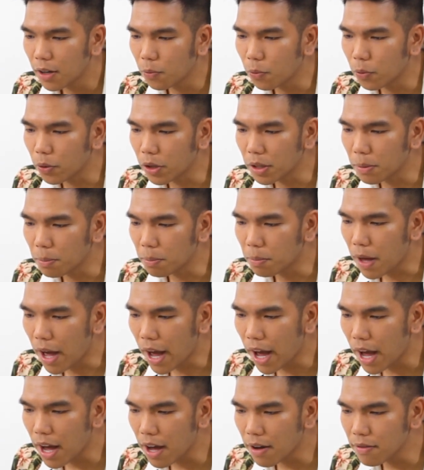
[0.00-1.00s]
would
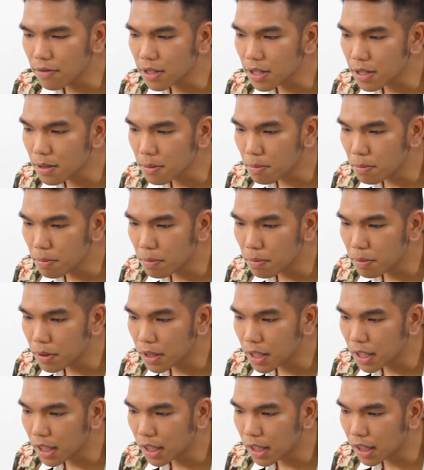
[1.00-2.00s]
have to
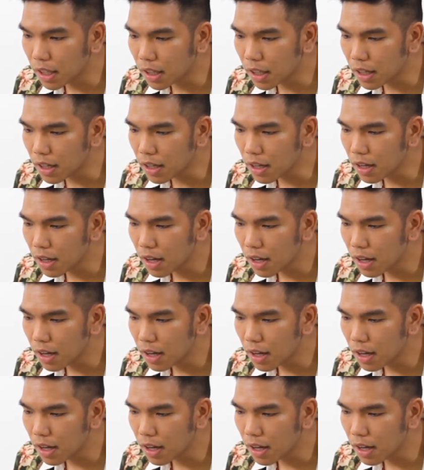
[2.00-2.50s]
be